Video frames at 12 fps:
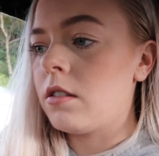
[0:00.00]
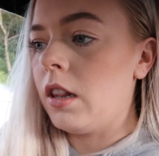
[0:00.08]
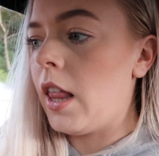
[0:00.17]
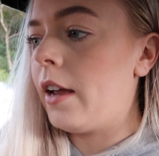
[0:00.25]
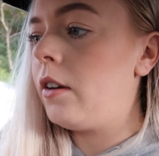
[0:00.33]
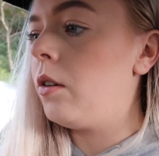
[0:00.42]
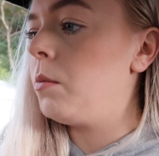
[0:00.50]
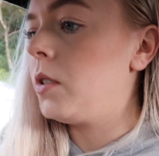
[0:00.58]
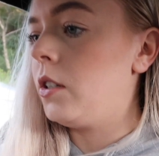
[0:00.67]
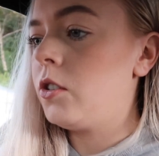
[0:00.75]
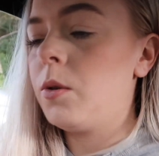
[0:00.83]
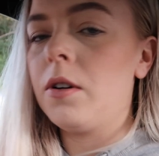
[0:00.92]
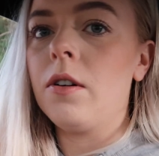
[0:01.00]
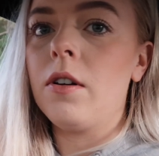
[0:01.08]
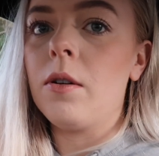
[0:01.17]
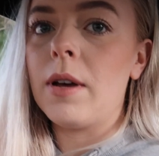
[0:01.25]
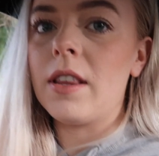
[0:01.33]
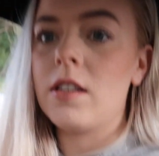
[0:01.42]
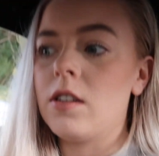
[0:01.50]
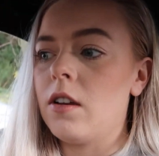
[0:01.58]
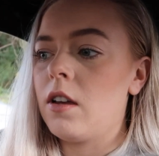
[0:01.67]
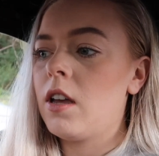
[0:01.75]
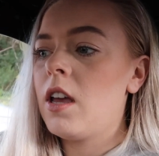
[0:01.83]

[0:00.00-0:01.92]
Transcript: the light comes on, so I don't know whether to